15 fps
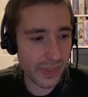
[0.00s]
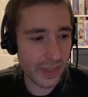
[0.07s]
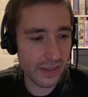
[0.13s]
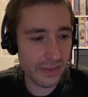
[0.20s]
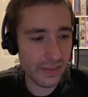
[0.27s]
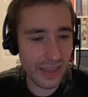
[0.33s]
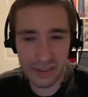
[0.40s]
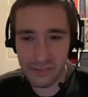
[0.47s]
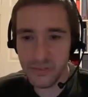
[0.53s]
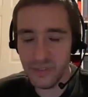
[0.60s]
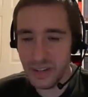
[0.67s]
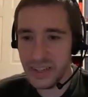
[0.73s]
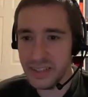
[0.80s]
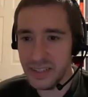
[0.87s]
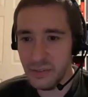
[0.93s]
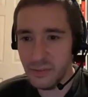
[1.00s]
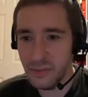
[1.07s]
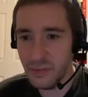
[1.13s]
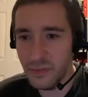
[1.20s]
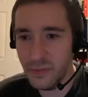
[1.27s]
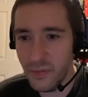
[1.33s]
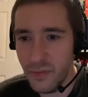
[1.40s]
that fleeting
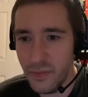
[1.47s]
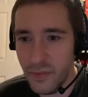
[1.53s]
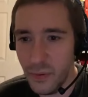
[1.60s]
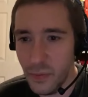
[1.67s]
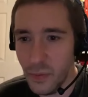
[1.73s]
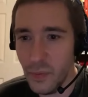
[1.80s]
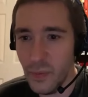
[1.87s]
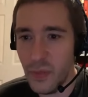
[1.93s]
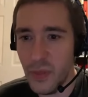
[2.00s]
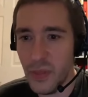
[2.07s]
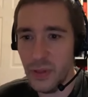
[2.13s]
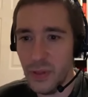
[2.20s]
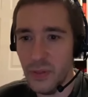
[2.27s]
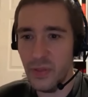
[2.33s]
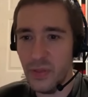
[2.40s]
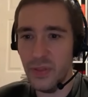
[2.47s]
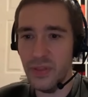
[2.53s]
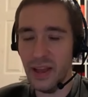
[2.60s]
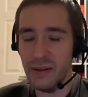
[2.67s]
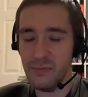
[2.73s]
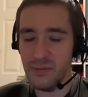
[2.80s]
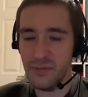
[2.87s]
thought that
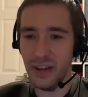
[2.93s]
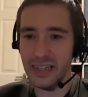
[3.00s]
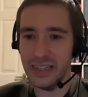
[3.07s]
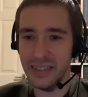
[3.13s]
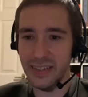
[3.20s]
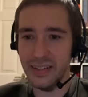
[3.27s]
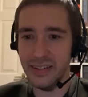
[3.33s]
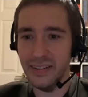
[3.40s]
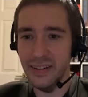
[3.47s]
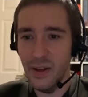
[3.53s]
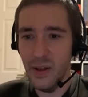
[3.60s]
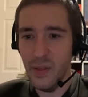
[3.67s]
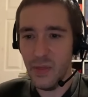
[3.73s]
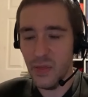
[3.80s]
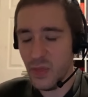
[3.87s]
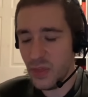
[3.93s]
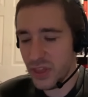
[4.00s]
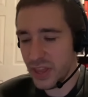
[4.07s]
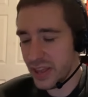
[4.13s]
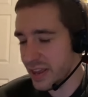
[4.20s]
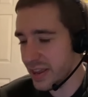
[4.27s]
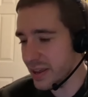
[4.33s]
I'm finding
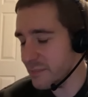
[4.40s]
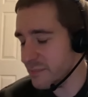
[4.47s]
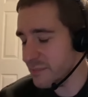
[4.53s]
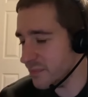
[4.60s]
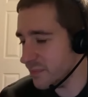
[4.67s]
the